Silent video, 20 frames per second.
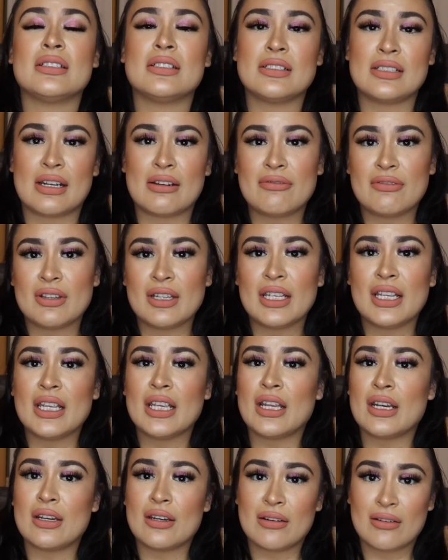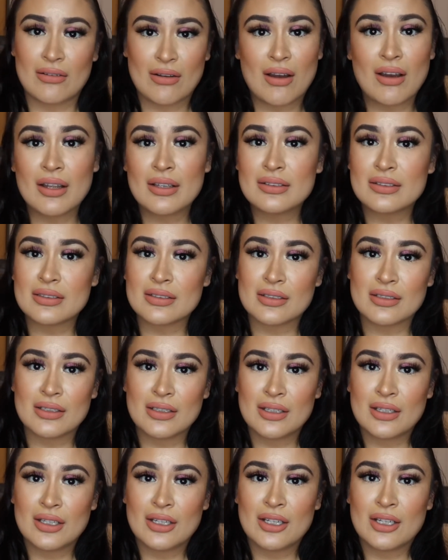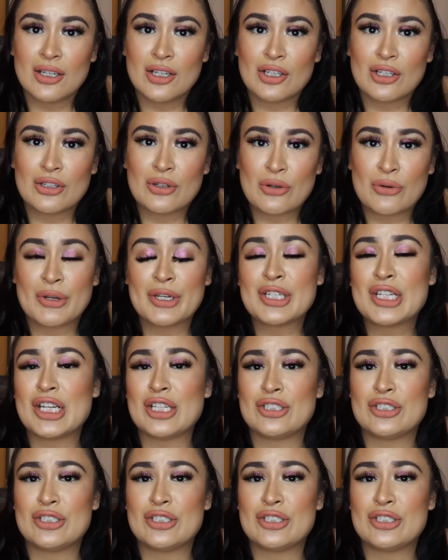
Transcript: Definitely not going